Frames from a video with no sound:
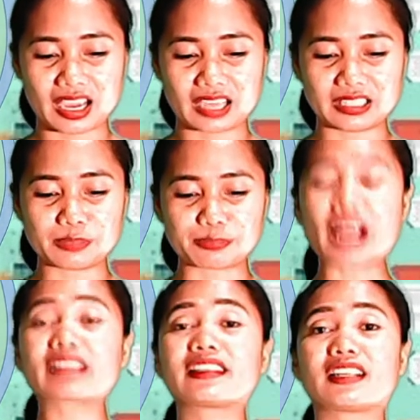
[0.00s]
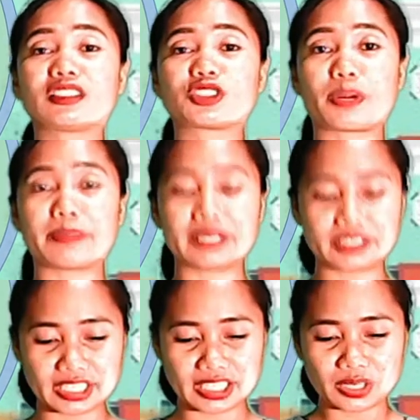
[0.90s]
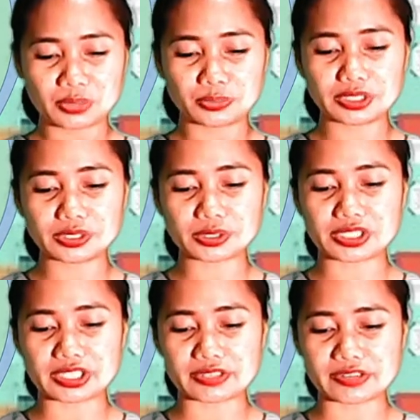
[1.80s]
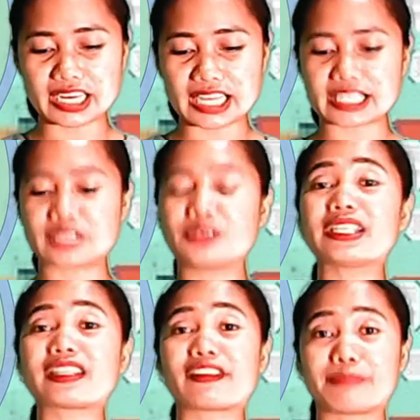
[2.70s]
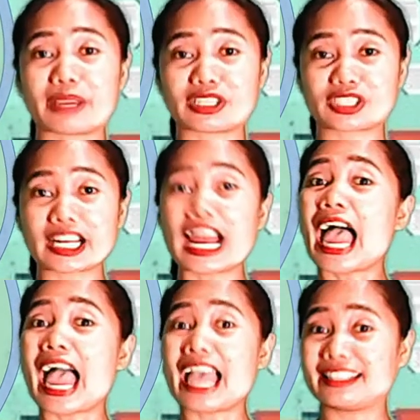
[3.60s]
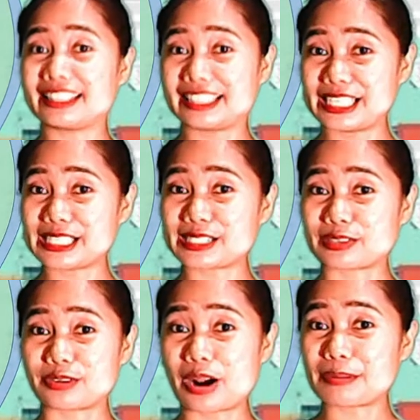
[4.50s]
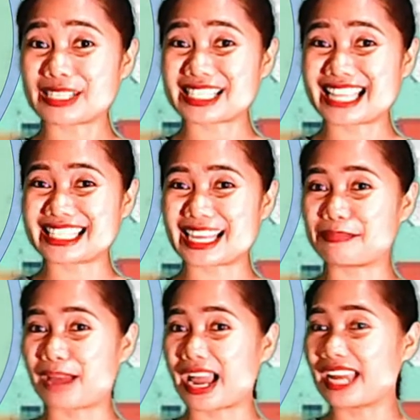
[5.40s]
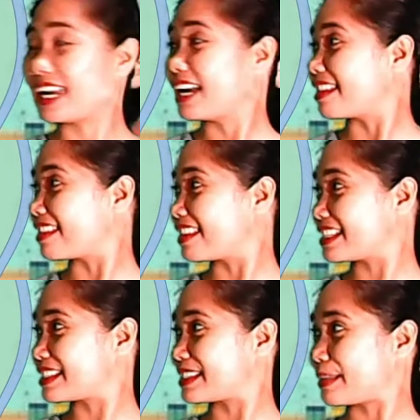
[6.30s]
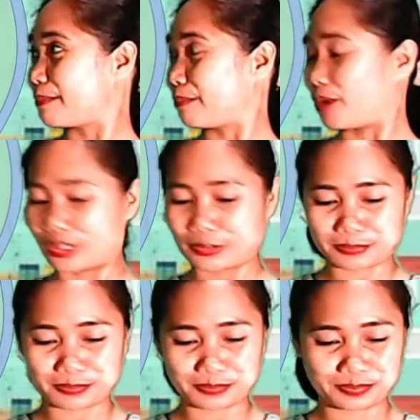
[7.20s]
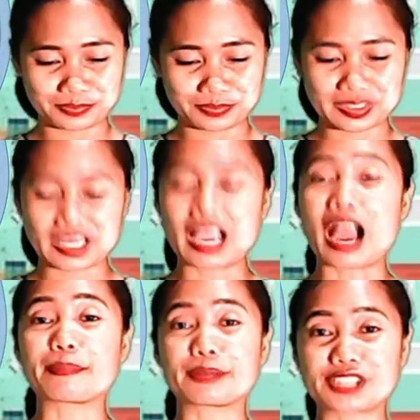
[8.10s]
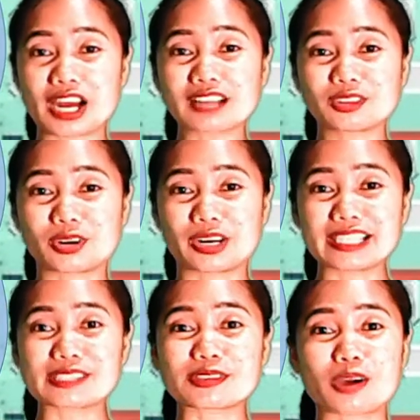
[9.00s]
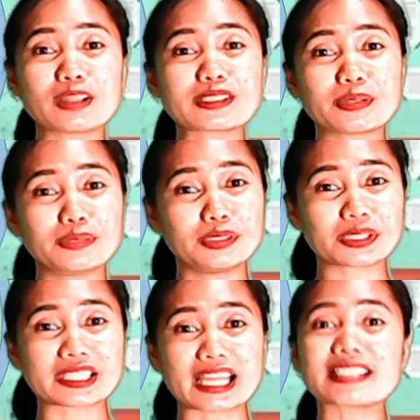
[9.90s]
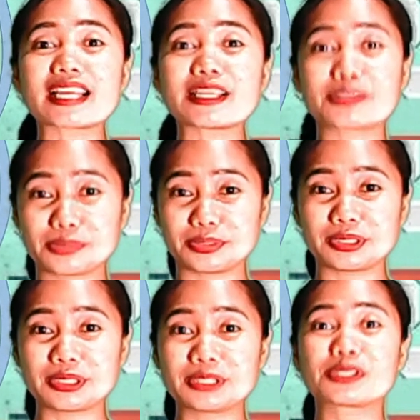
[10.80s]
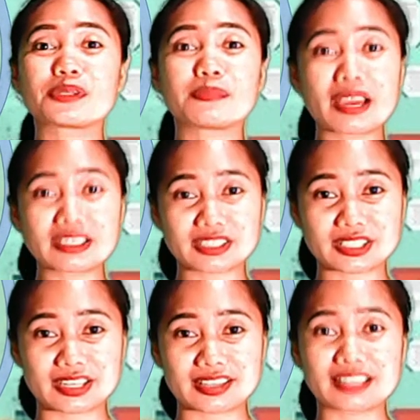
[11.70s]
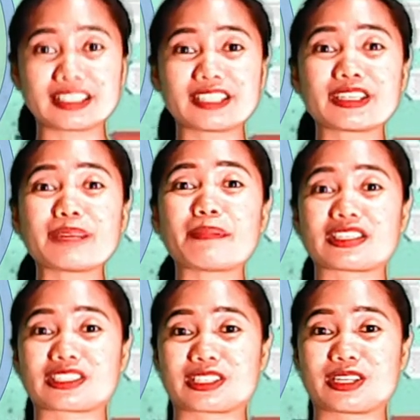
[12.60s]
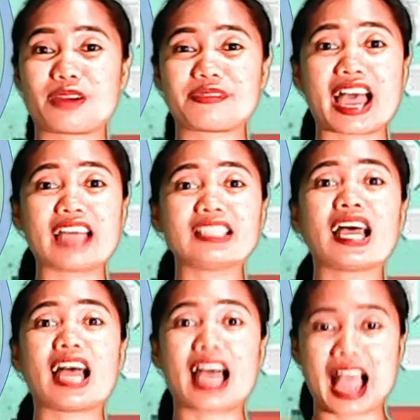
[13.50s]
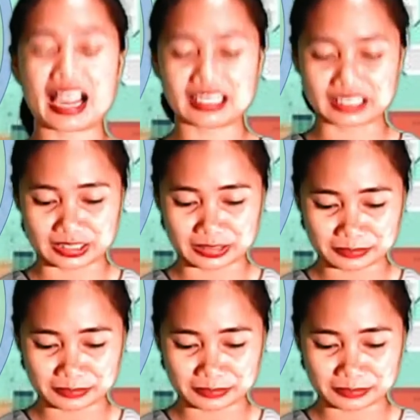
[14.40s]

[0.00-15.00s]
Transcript: In practical geometry, we use degree as a unit of measure, and it is represented by this symbol. A protractor is also used as a tool to measure the degree measure of an angle.